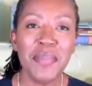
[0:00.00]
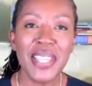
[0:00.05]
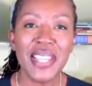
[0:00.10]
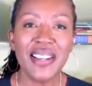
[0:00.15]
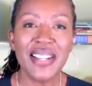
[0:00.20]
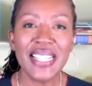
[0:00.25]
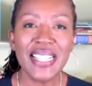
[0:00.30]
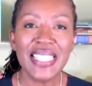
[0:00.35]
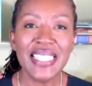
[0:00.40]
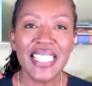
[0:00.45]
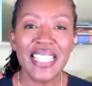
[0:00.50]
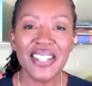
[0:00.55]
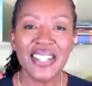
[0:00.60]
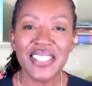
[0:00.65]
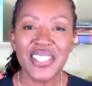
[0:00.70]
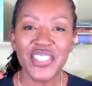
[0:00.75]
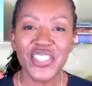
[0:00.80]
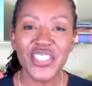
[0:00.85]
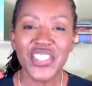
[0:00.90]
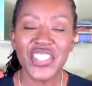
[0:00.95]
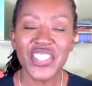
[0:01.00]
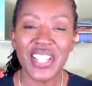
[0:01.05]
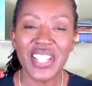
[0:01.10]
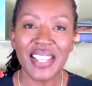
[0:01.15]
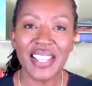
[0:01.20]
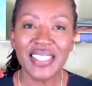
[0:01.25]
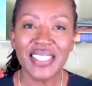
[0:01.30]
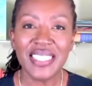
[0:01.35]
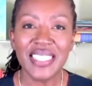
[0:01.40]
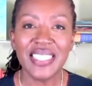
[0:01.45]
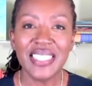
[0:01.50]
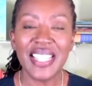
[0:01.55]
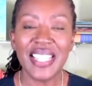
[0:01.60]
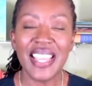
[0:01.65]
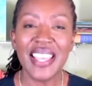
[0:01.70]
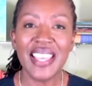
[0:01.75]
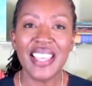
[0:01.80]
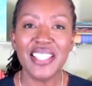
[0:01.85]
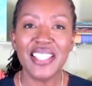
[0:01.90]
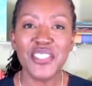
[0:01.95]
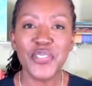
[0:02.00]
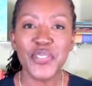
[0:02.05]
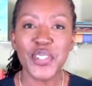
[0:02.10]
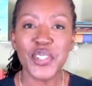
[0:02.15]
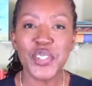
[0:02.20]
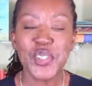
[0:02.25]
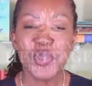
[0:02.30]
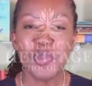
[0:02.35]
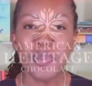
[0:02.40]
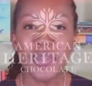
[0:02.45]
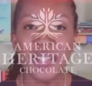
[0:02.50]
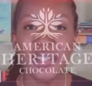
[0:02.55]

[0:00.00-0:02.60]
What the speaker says: American Heritage Chocolate and First